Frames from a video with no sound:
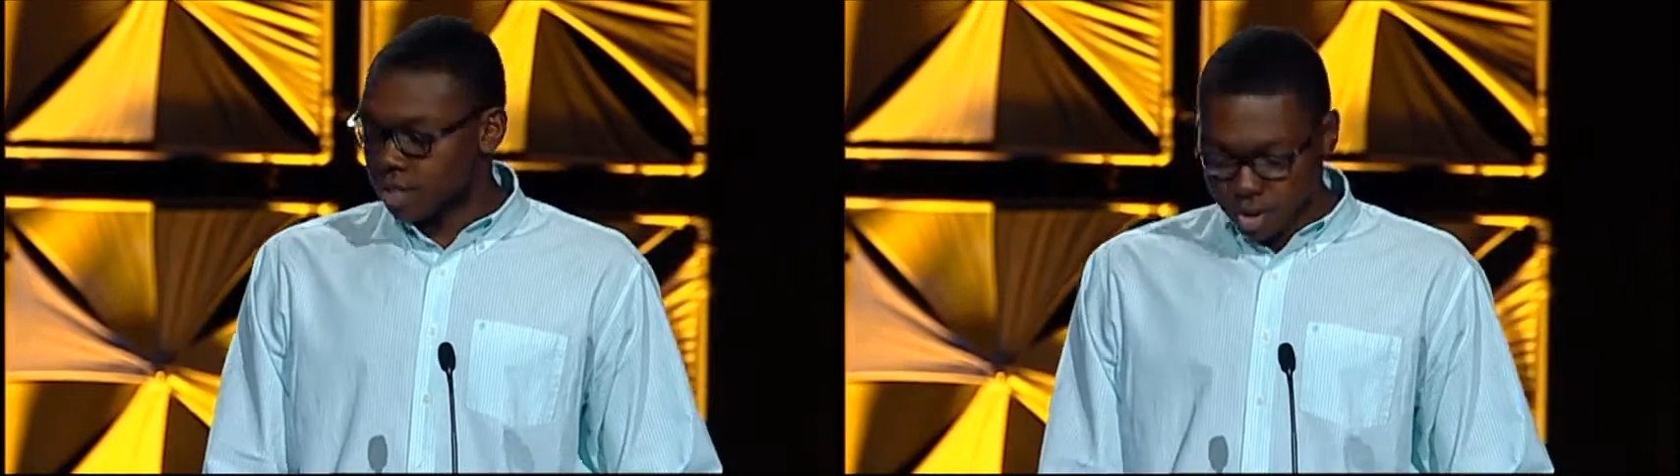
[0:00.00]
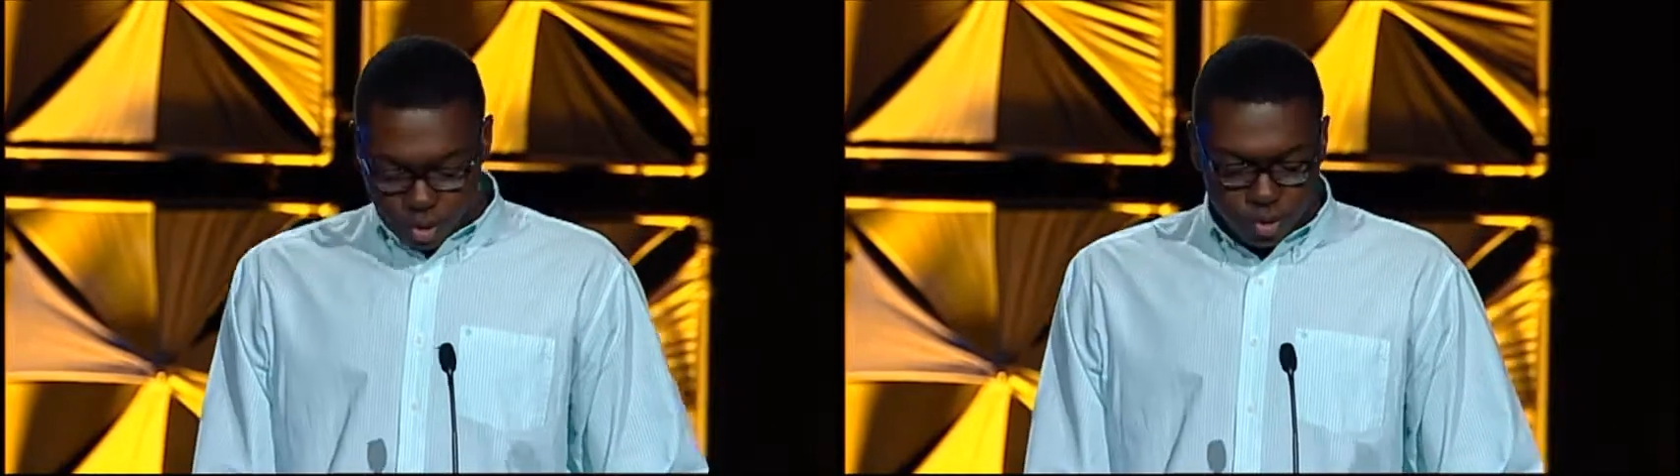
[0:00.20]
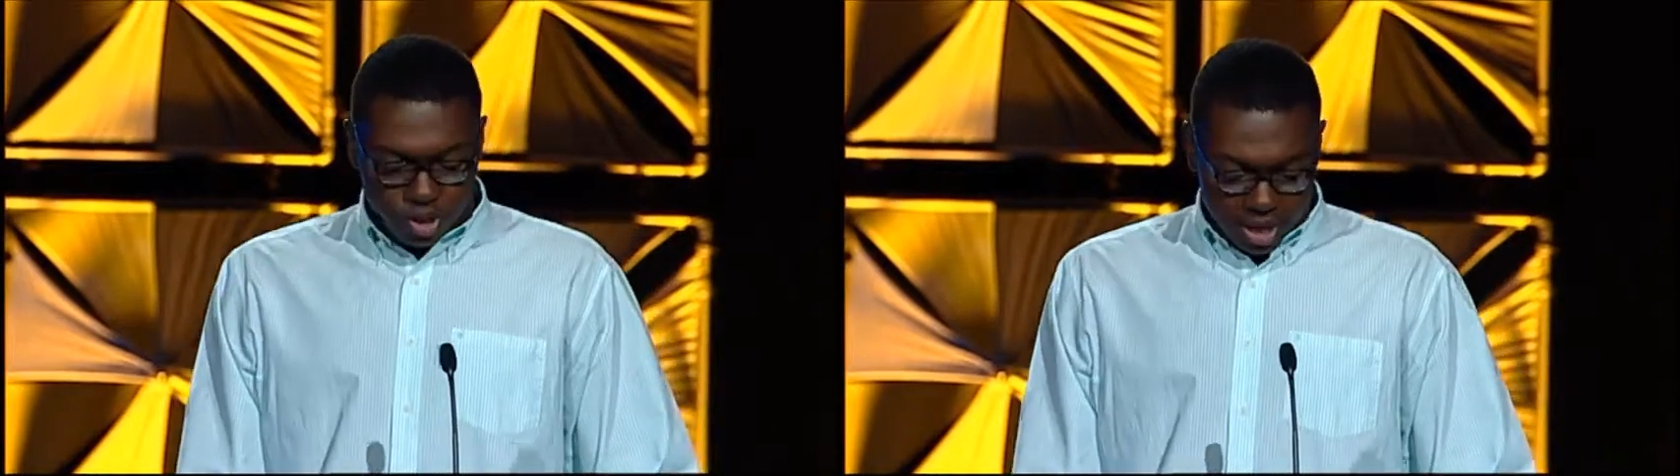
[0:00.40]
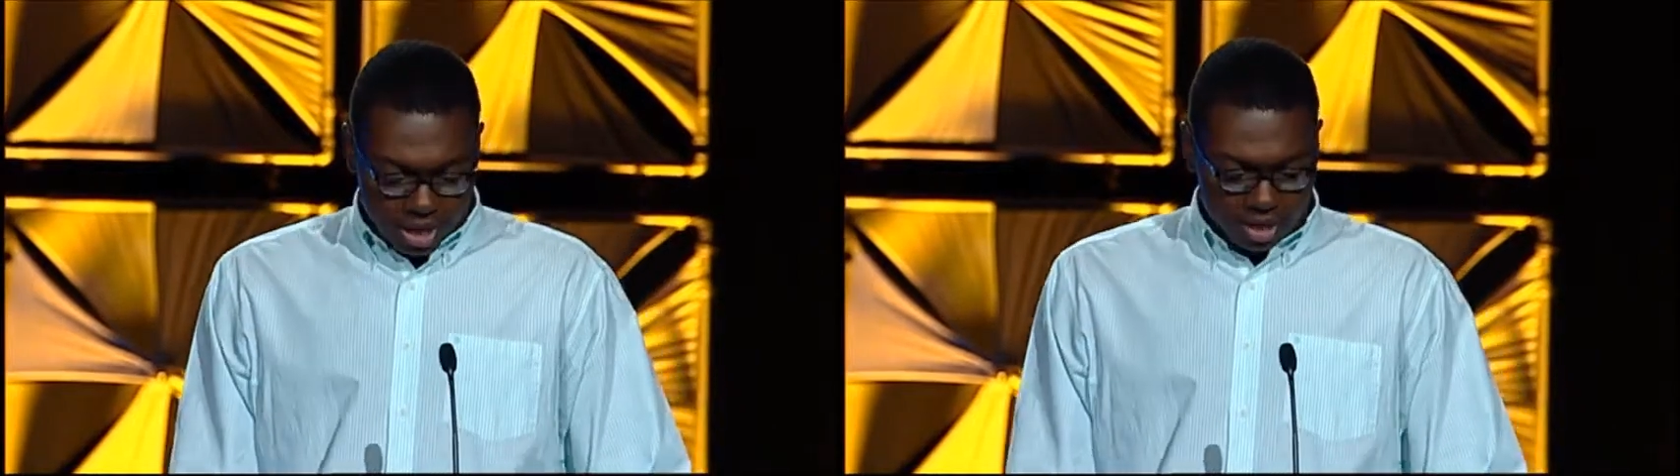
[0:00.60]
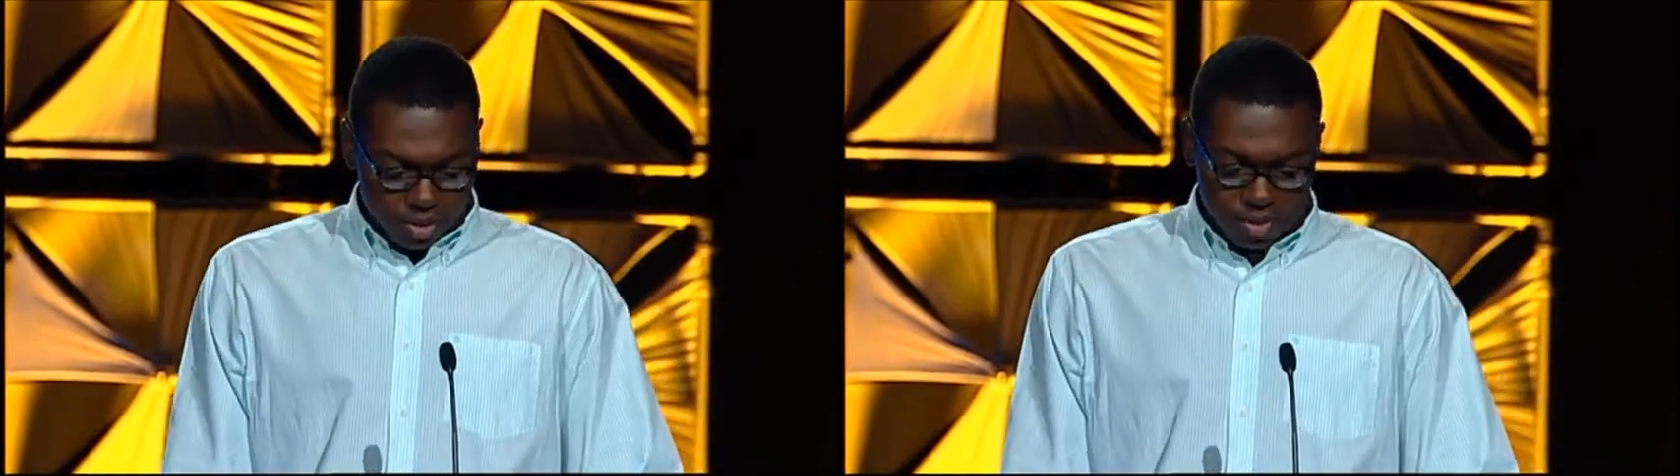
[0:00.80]
the true
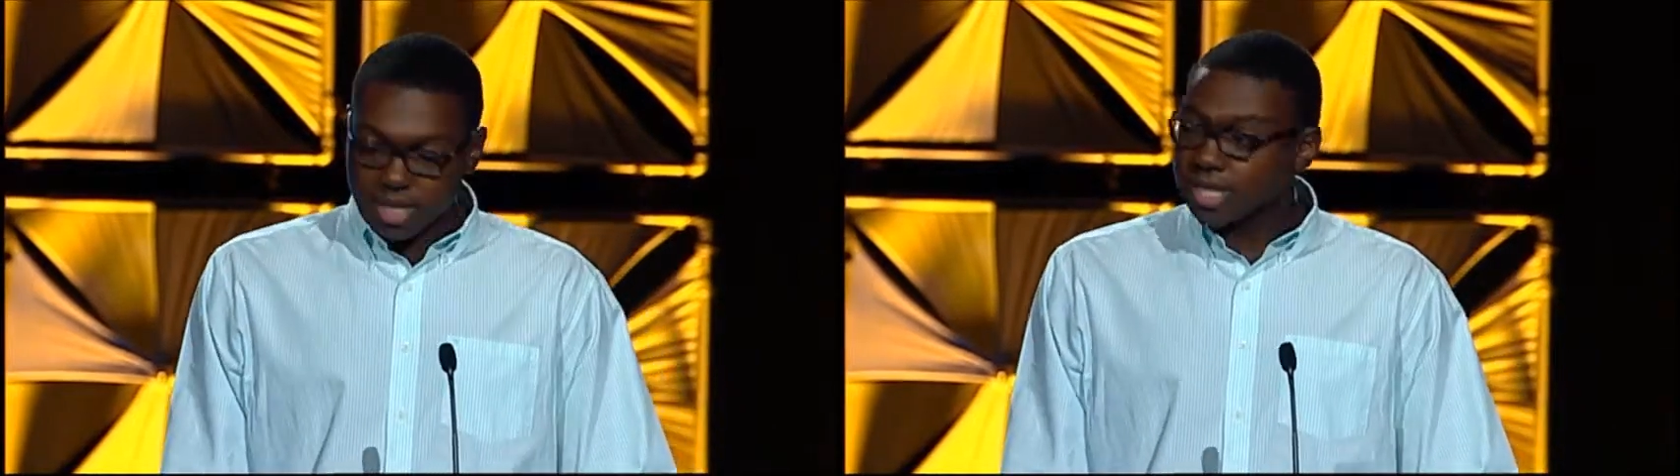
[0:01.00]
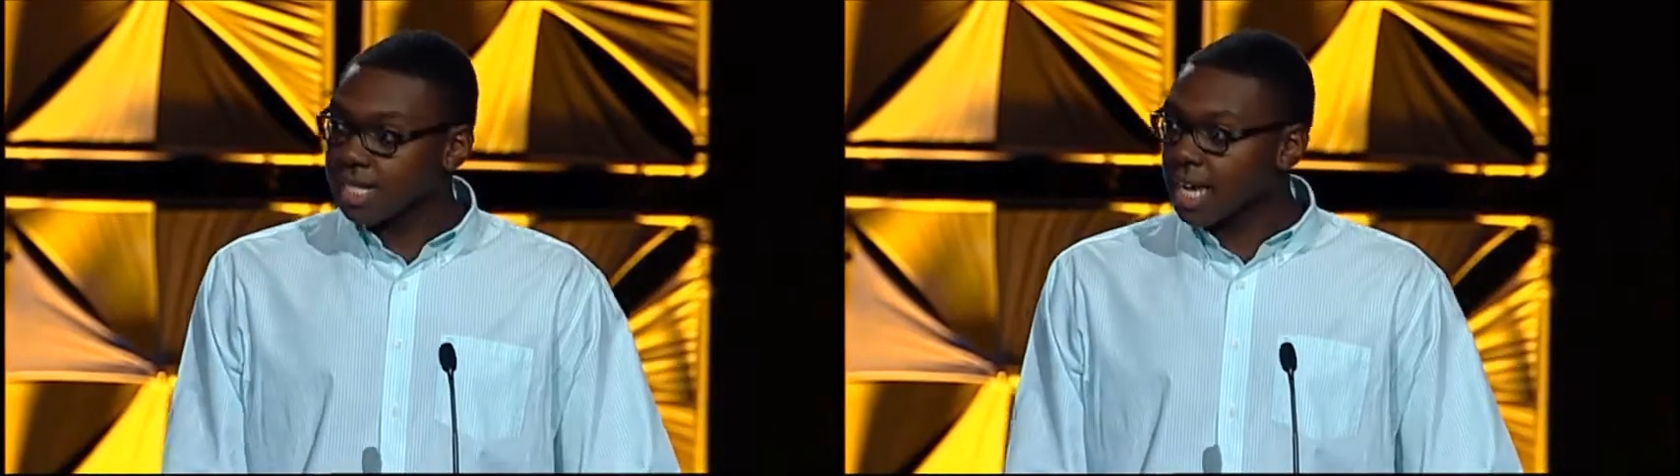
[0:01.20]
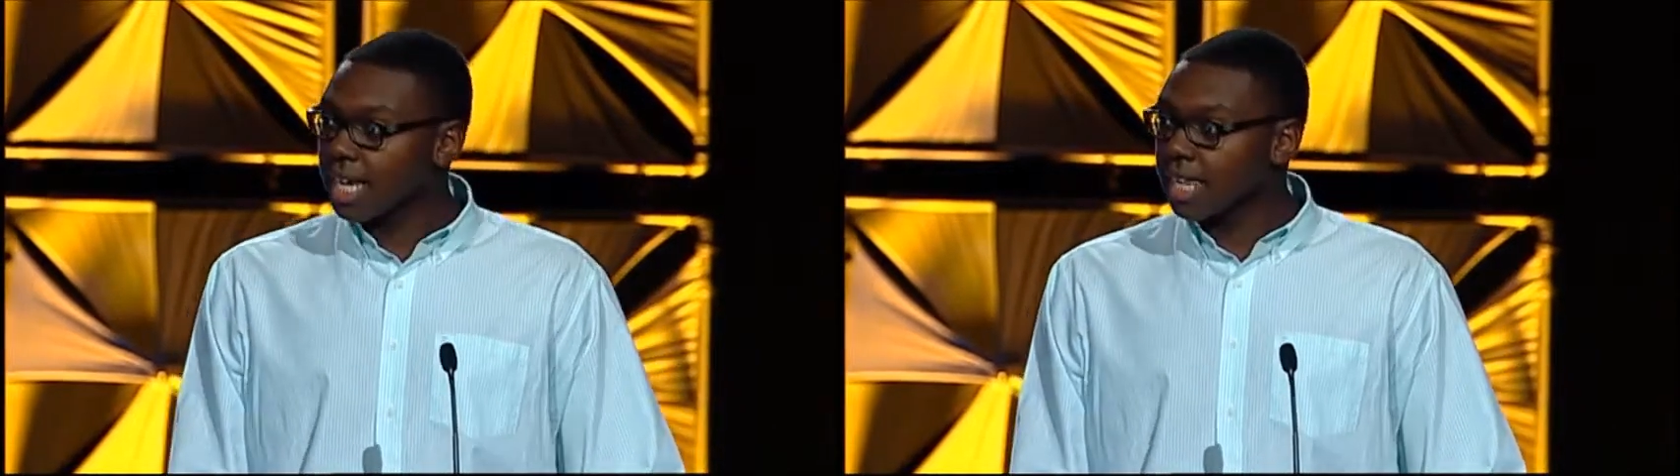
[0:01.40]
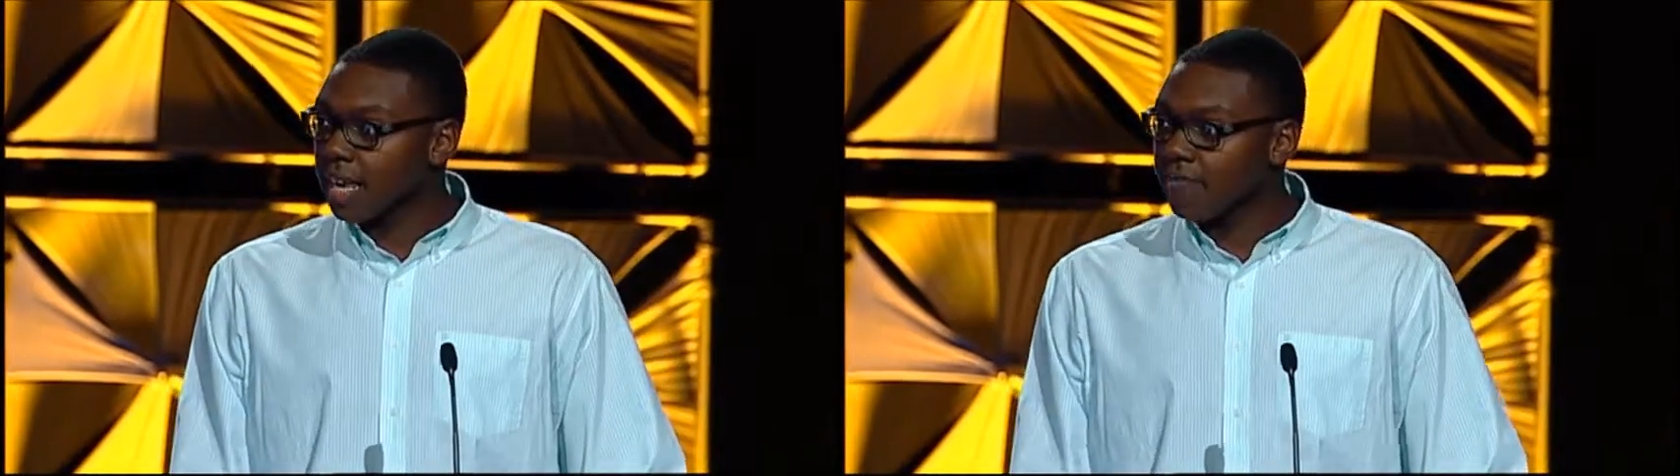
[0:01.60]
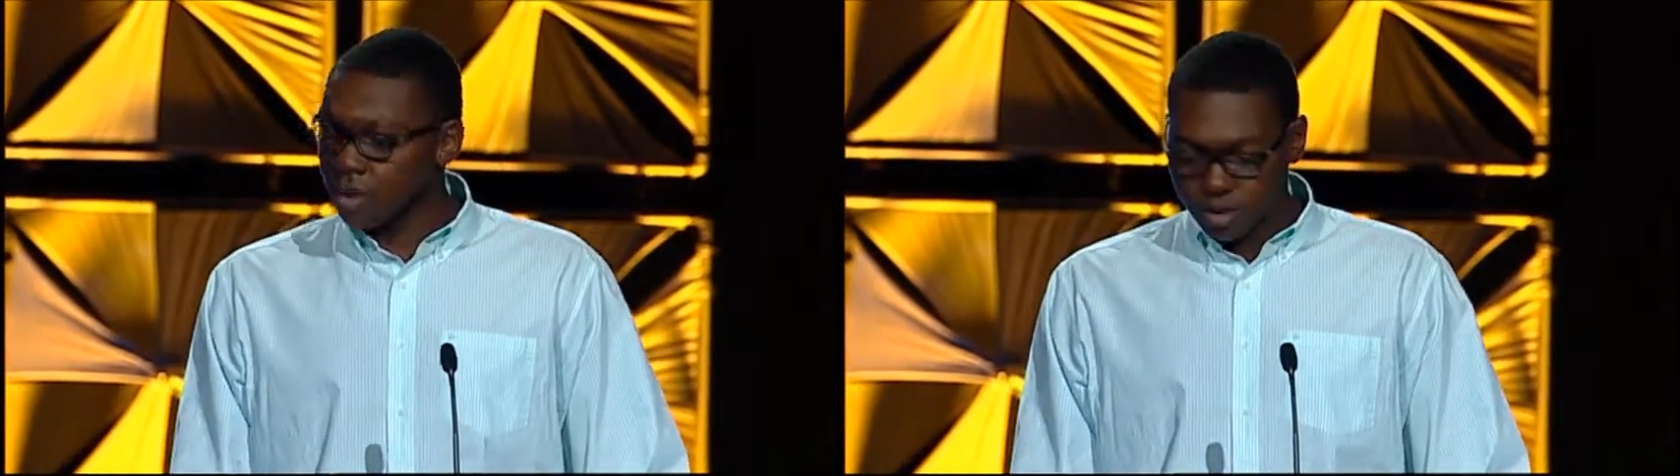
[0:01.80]
challenge, was in taking
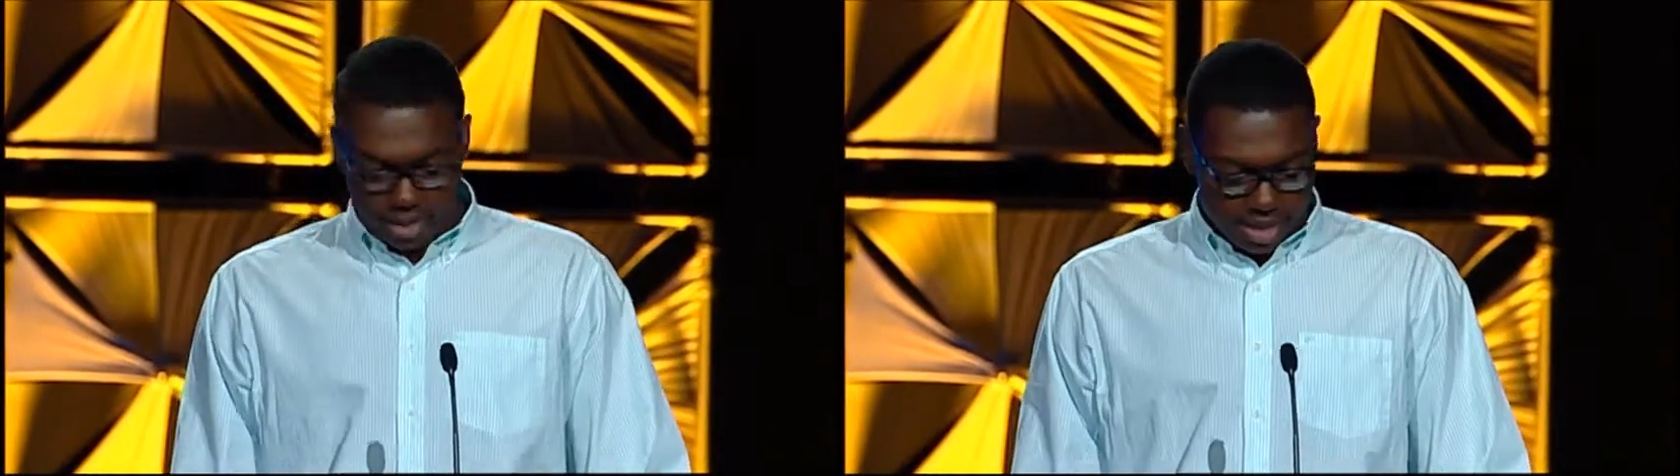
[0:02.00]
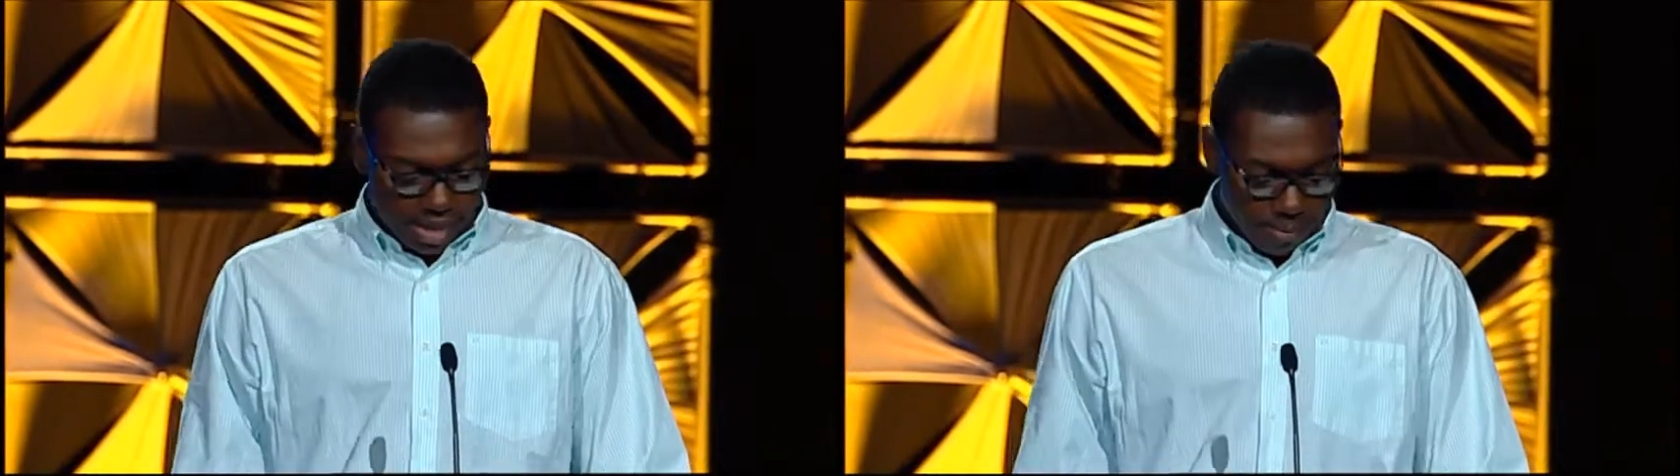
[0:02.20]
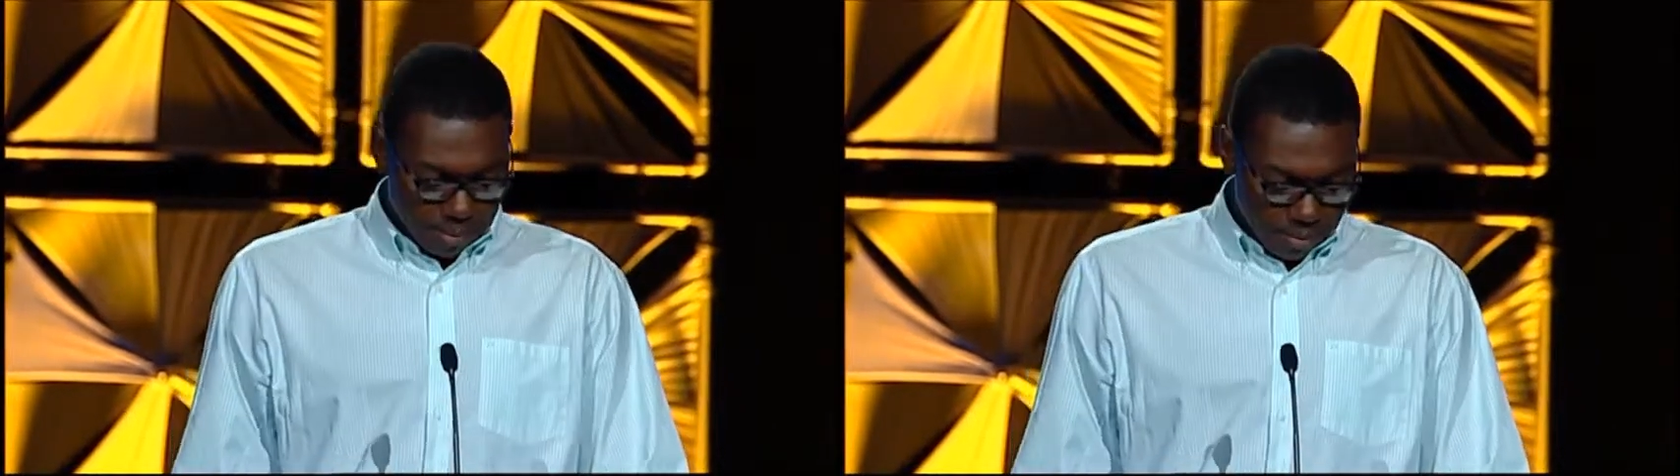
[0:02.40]
that first step.